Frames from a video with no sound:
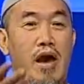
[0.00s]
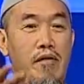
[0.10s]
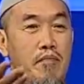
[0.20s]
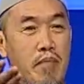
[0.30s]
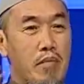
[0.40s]

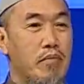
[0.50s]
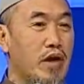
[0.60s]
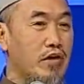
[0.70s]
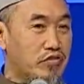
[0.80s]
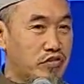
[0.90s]
have
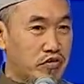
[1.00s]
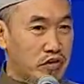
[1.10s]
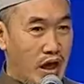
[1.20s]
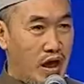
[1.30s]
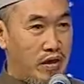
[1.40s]
memorized
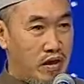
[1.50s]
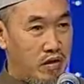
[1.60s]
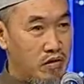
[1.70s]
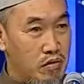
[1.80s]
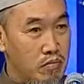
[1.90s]
this
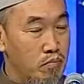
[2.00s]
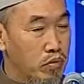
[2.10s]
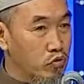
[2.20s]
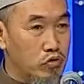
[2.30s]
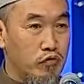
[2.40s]
ayah.
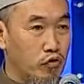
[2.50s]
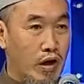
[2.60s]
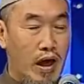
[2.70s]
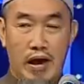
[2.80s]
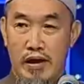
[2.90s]

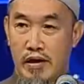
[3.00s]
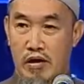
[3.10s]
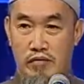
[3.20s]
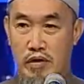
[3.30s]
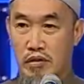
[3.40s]
Beautiful
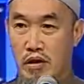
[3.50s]
ayah of